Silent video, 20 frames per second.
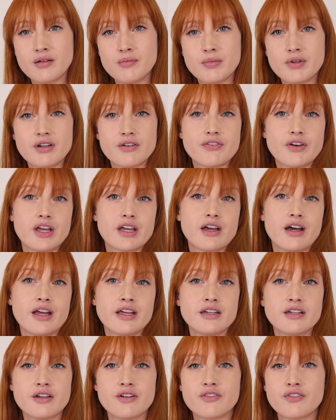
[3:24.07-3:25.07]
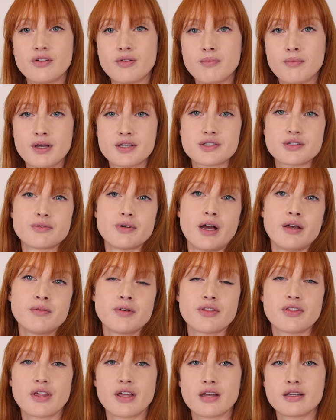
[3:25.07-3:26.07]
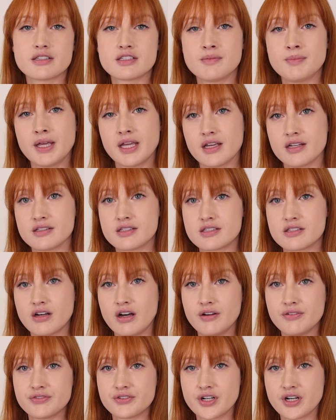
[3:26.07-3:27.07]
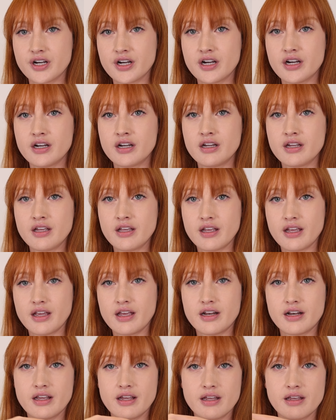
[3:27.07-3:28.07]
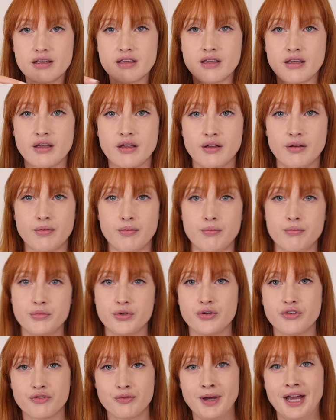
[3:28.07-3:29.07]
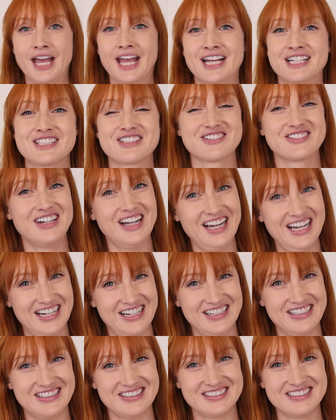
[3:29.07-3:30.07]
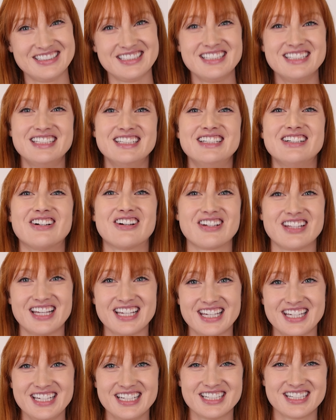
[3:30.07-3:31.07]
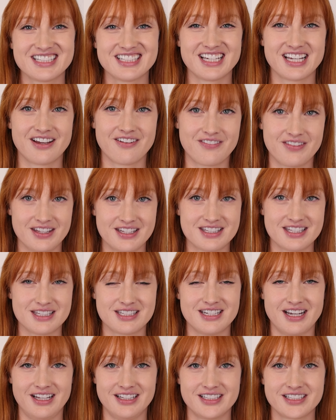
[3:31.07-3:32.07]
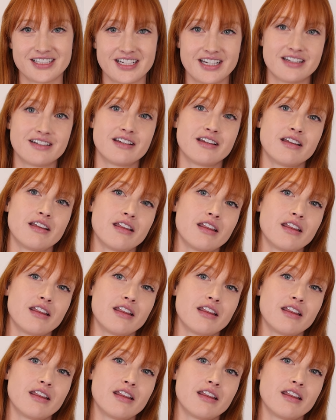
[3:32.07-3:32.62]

But if I kind of mess around with it to make it softer, and I move my hands around, or like here, like if this does not look good,